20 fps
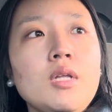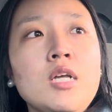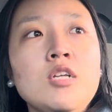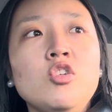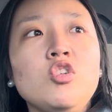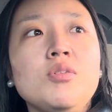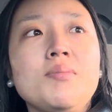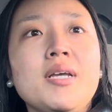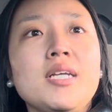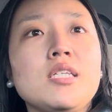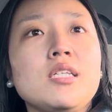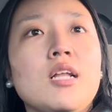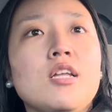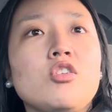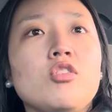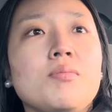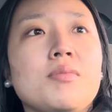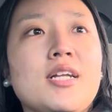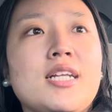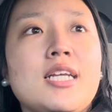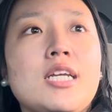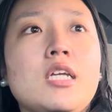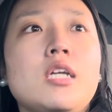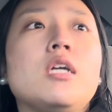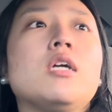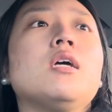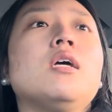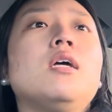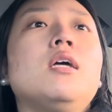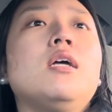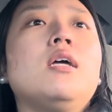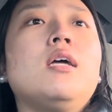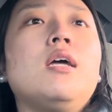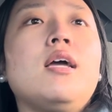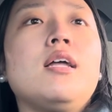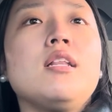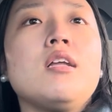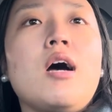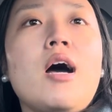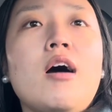She makes lots of money,
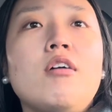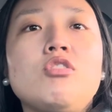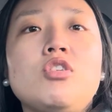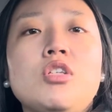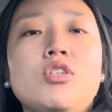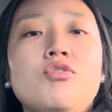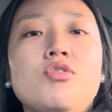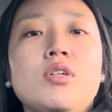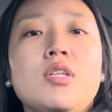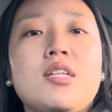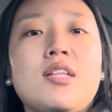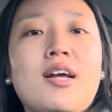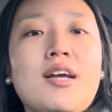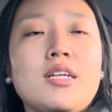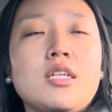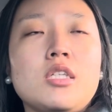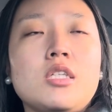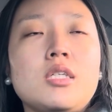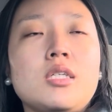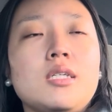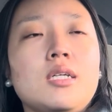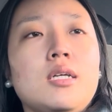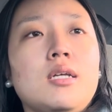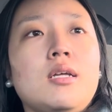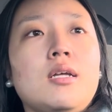and the house is really nice,